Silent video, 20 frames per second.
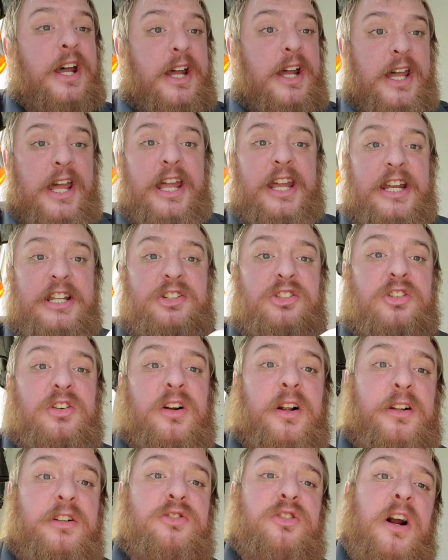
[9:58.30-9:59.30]
he gets to
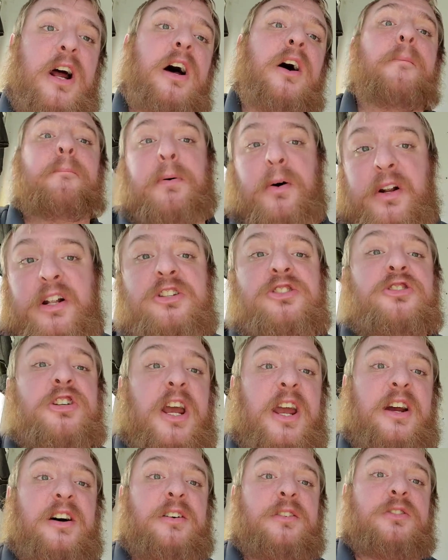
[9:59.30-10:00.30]
it in trial and put in
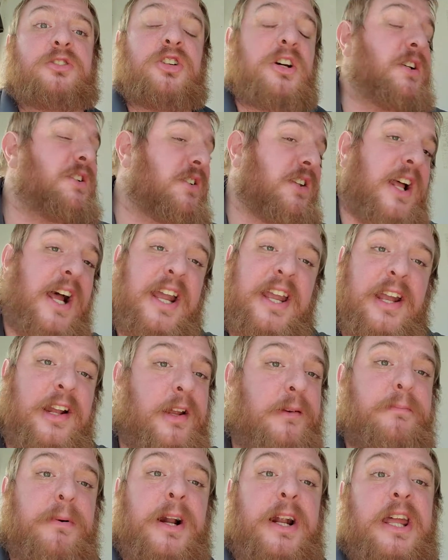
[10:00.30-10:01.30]
jail, just like
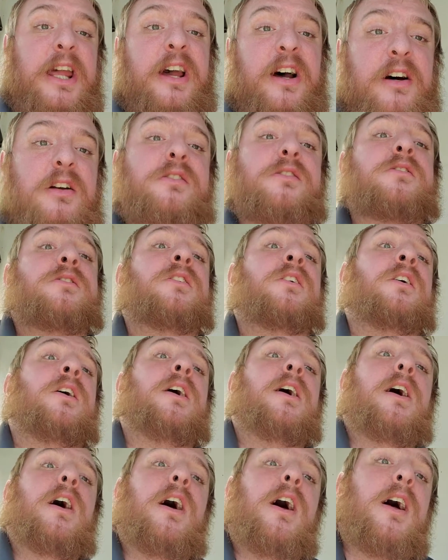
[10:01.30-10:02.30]
anybody else.
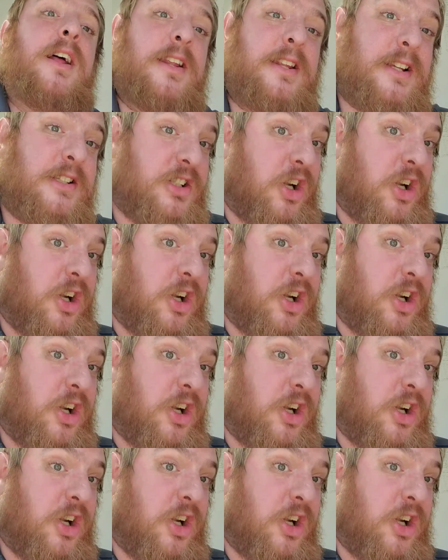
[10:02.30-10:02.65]
It's